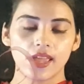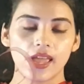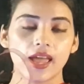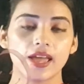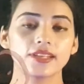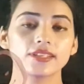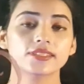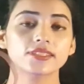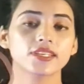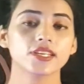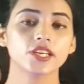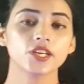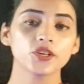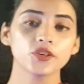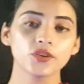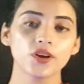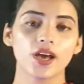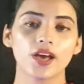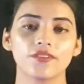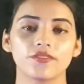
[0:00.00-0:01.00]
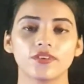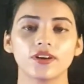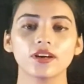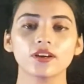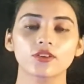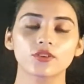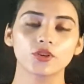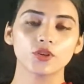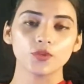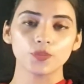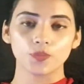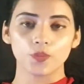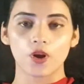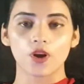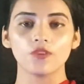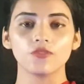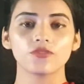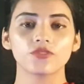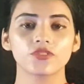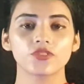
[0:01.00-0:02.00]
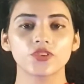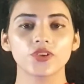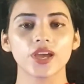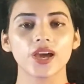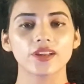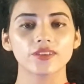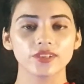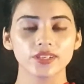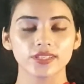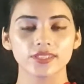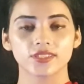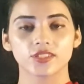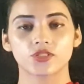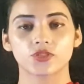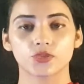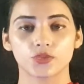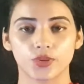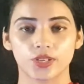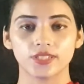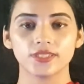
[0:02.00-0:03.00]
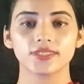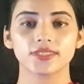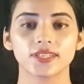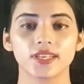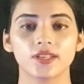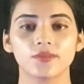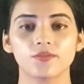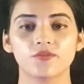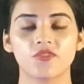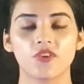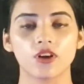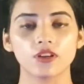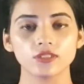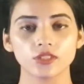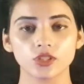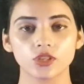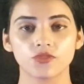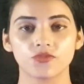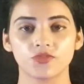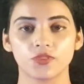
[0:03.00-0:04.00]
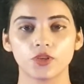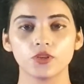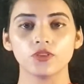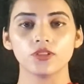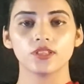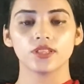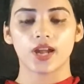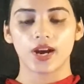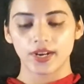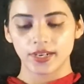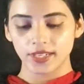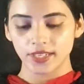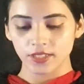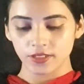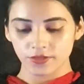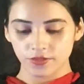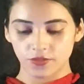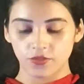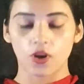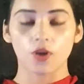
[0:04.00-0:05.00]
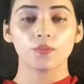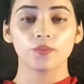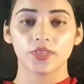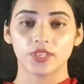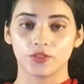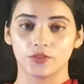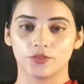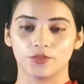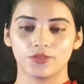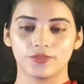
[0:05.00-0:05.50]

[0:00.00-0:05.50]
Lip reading: and you have a group of 300 students in front of you learning from you.